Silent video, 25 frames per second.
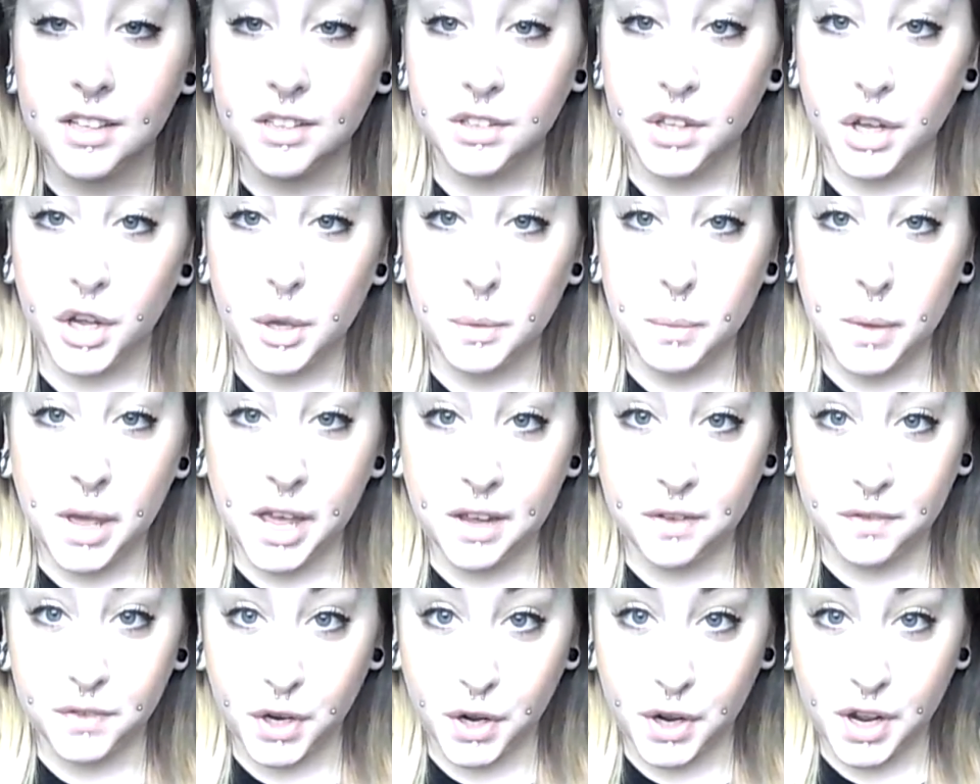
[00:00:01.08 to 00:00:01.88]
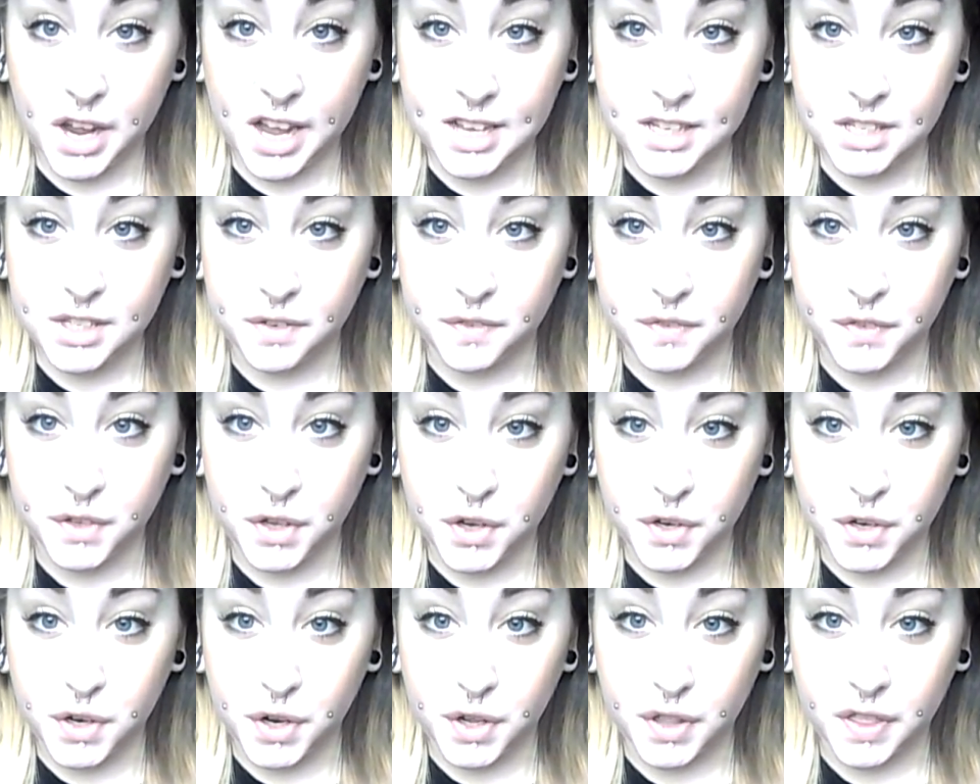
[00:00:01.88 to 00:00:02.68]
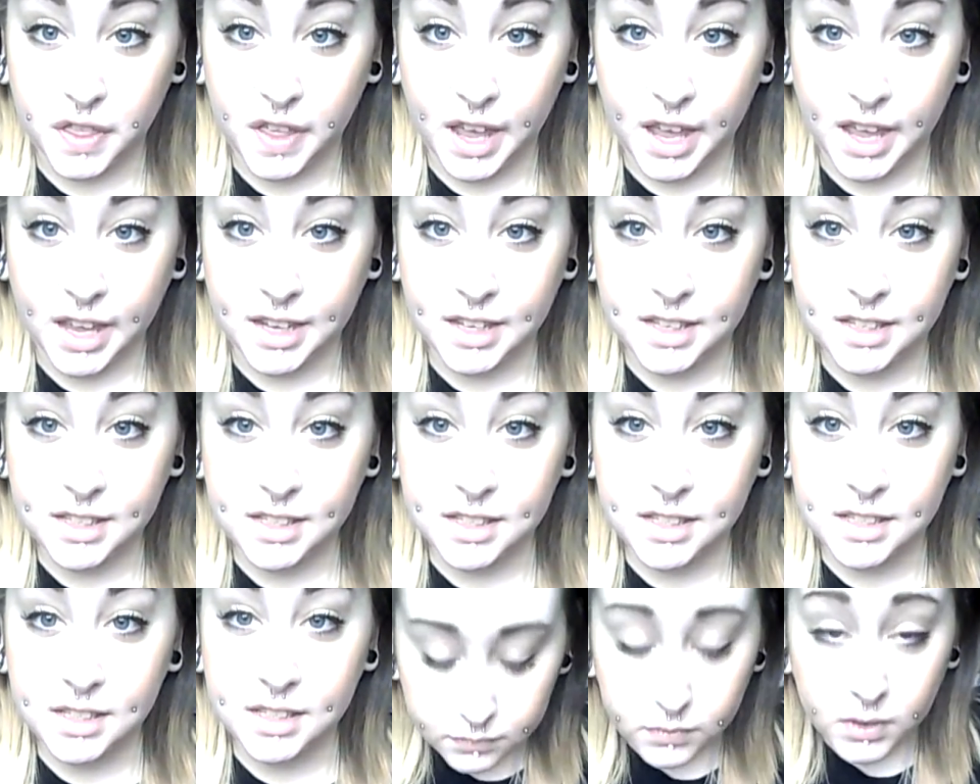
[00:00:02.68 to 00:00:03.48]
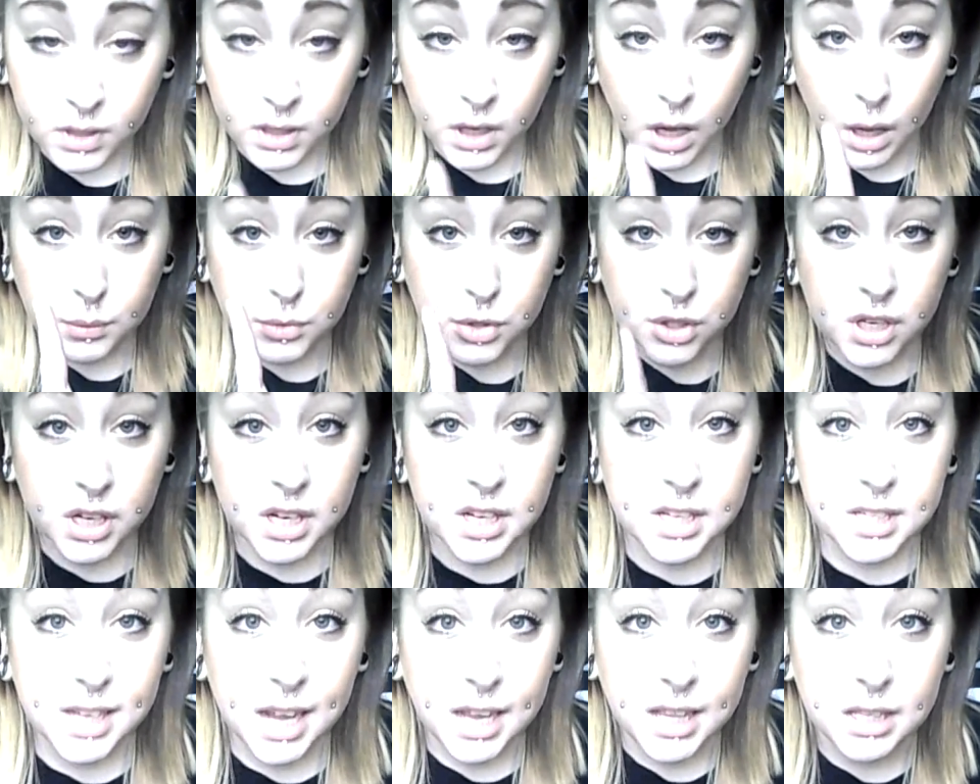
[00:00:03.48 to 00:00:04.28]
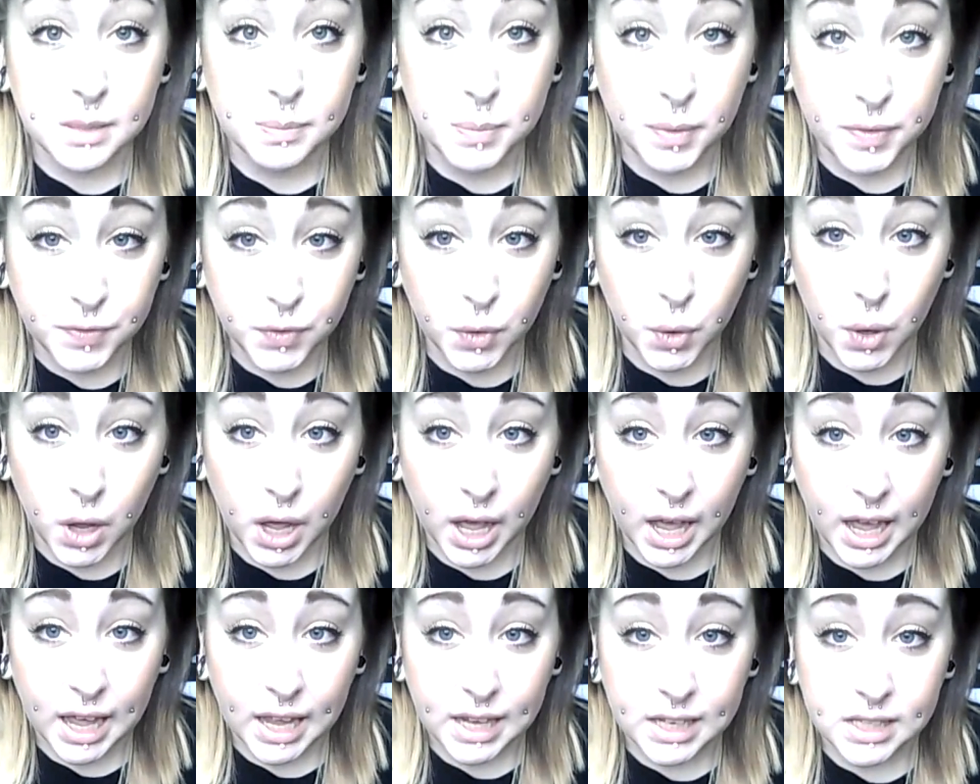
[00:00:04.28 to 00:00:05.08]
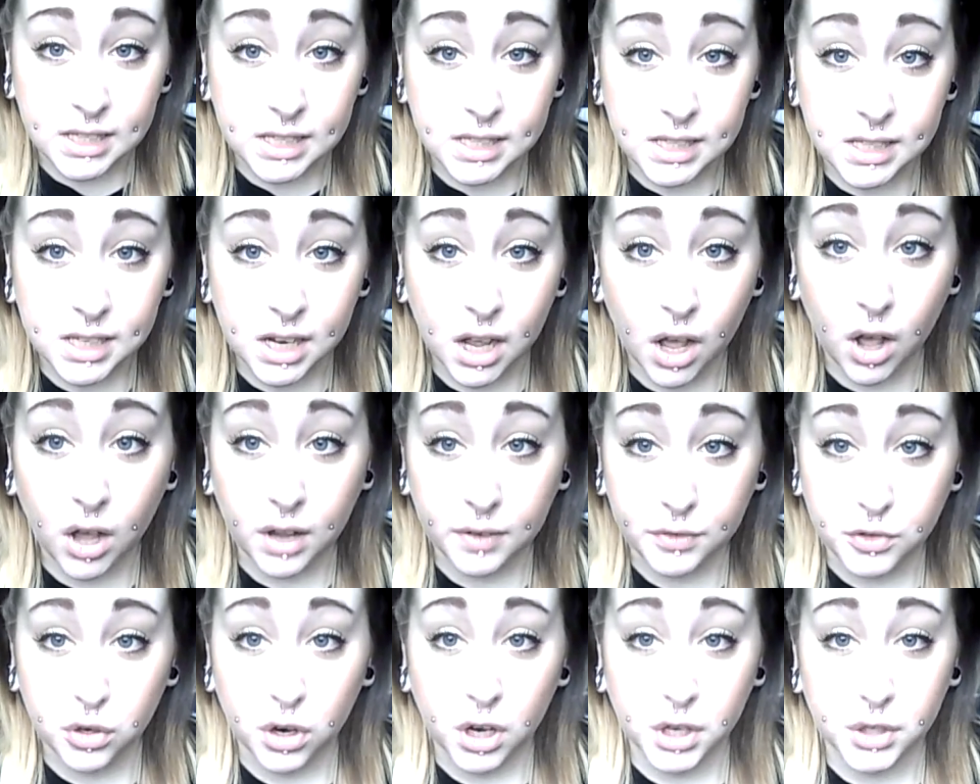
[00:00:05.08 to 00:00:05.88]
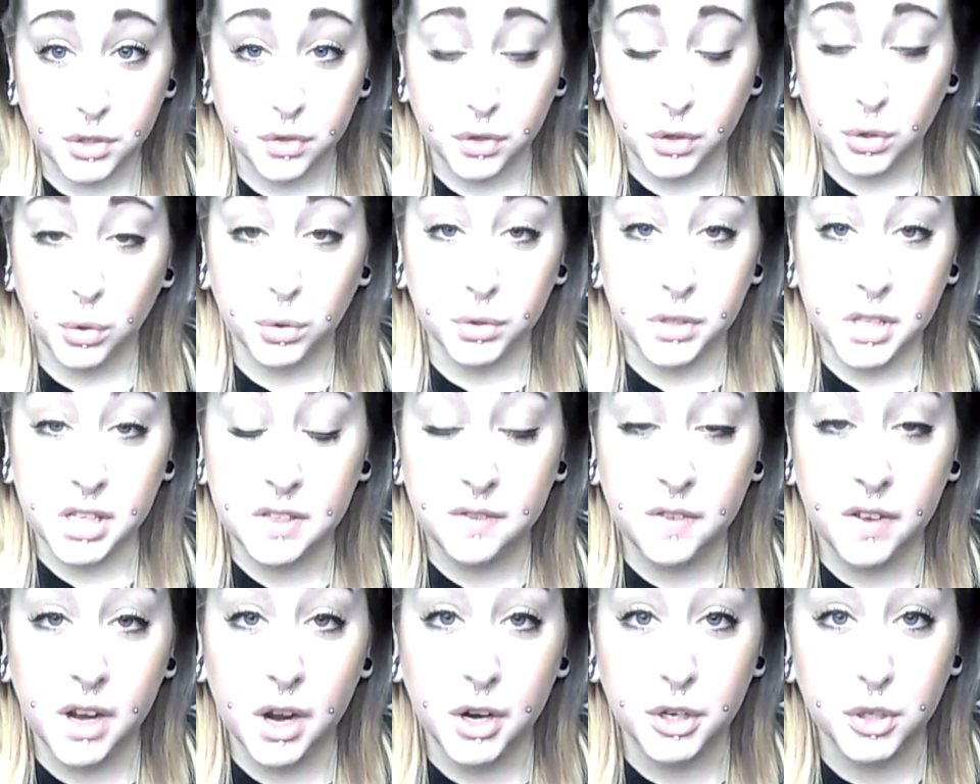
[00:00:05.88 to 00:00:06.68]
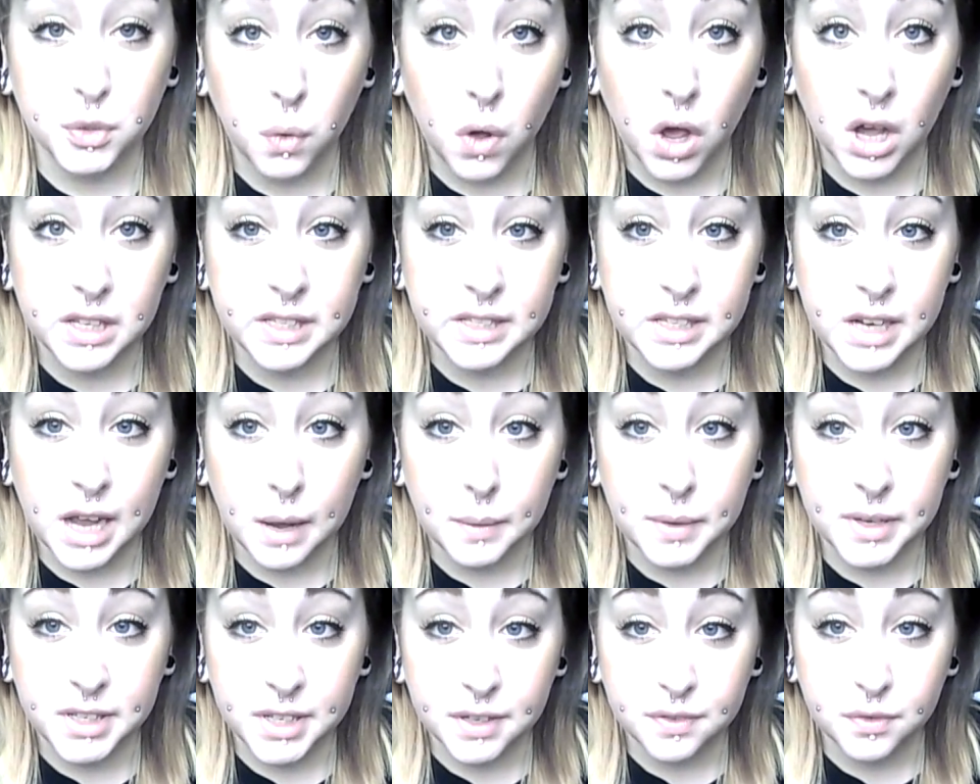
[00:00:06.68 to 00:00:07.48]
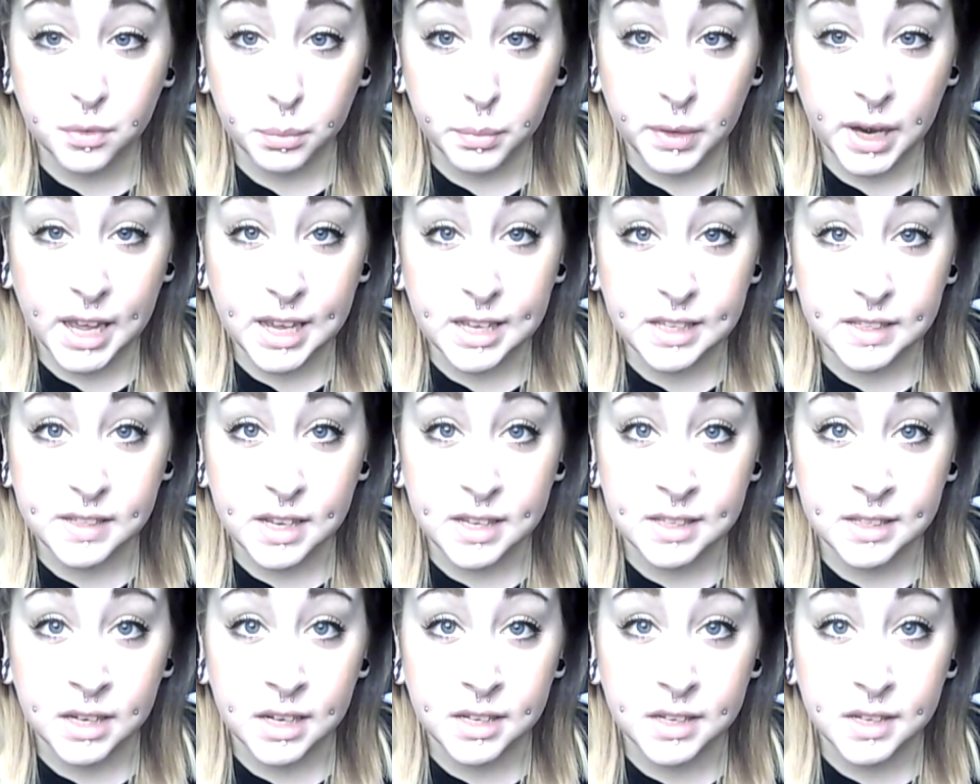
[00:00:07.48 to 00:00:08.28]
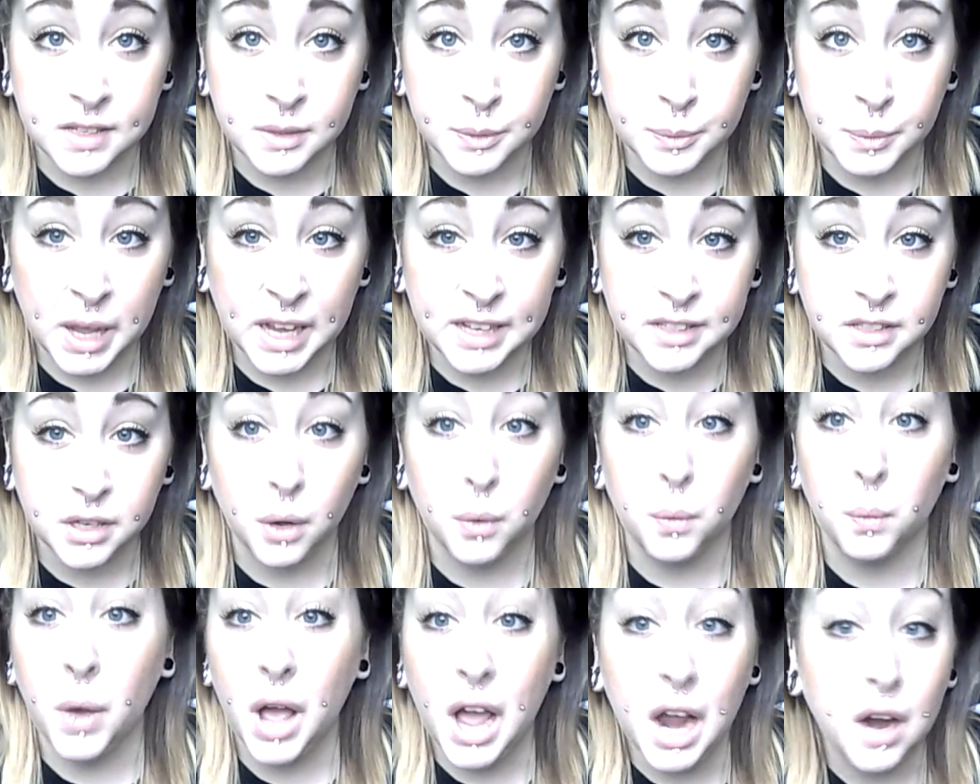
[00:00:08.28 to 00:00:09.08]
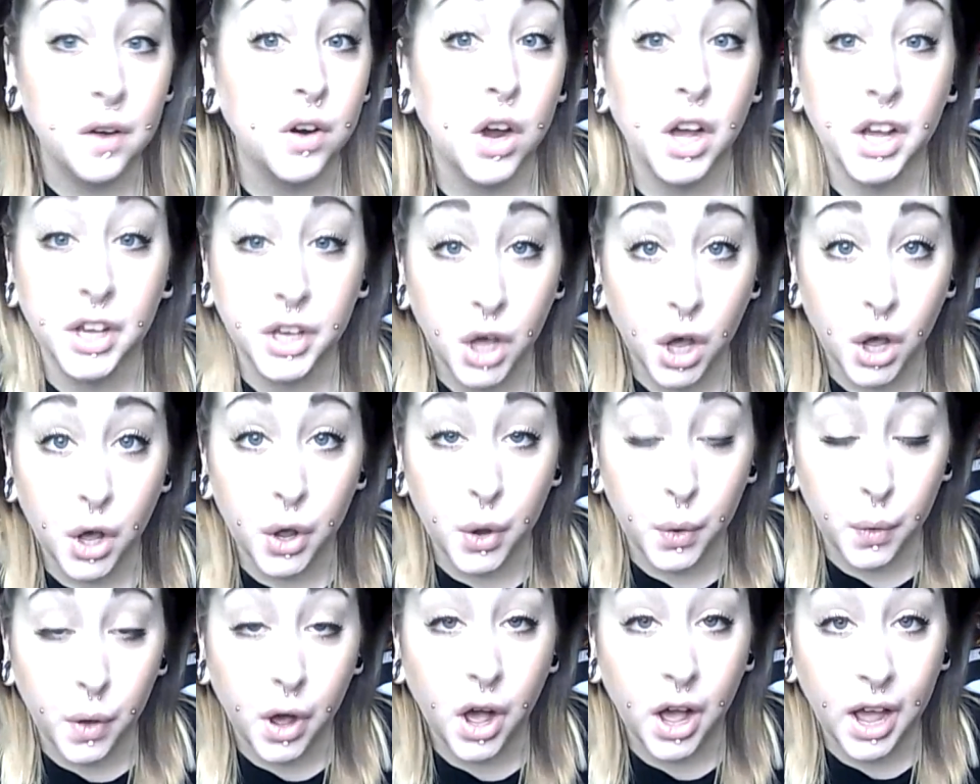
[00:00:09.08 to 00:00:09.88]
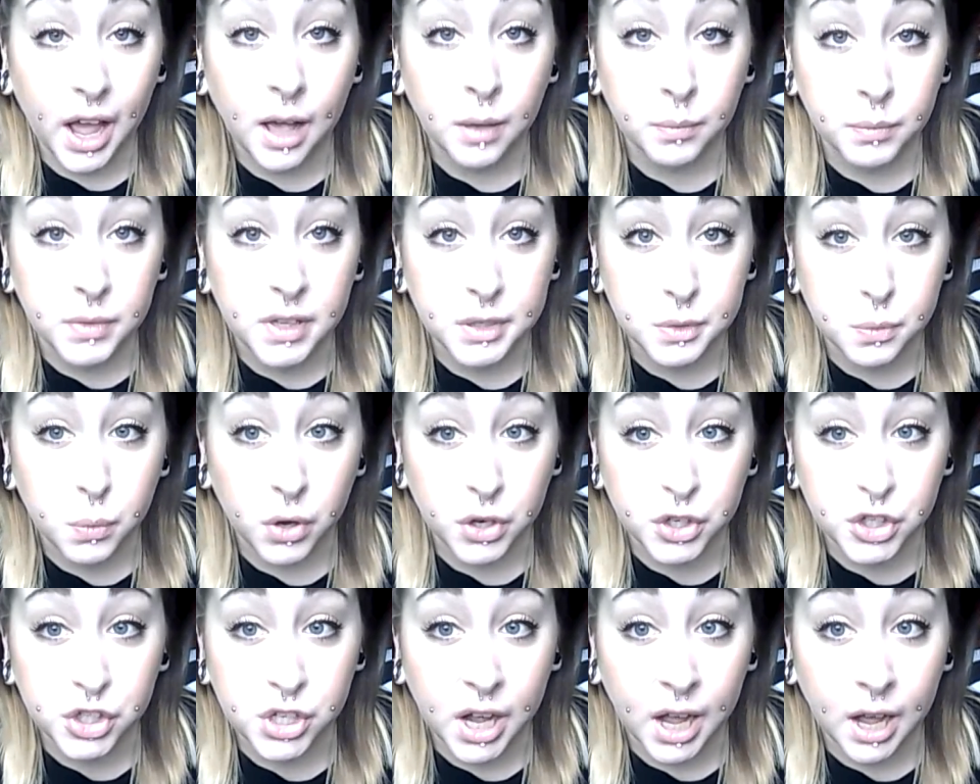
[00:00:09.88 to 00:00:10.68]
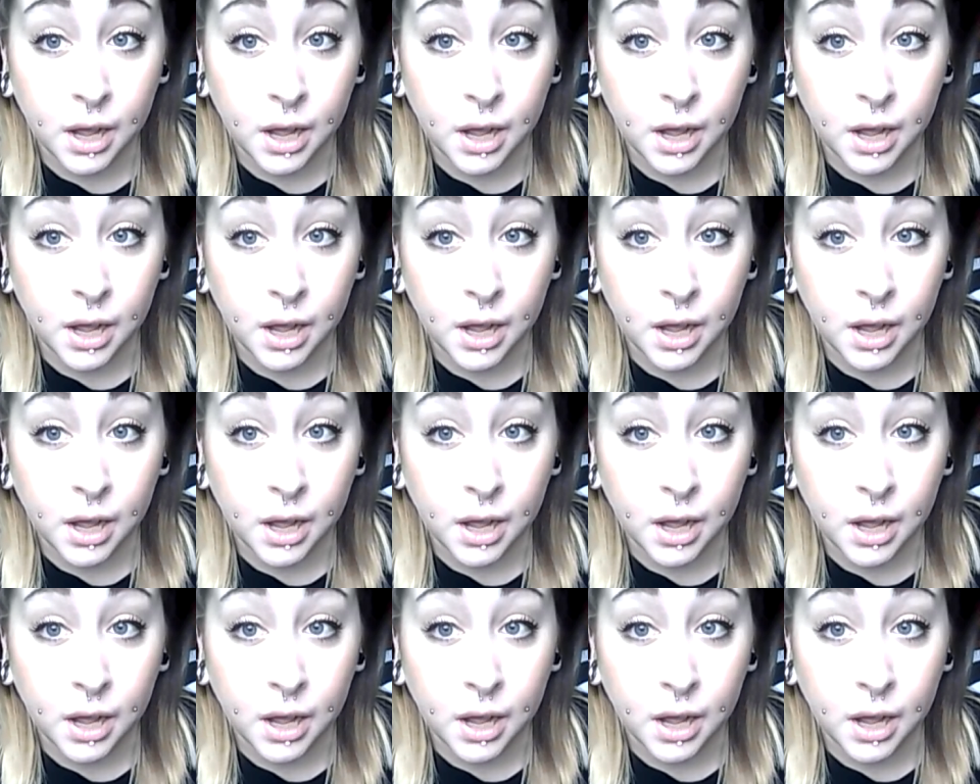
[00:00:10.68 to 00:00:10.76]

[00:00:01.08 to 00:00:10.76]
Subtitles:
So you may have noticed a few new things. I'm just going to say this beforehand. I've tried to record this video twice now in different places and it doesn't matter where I go, I am this washed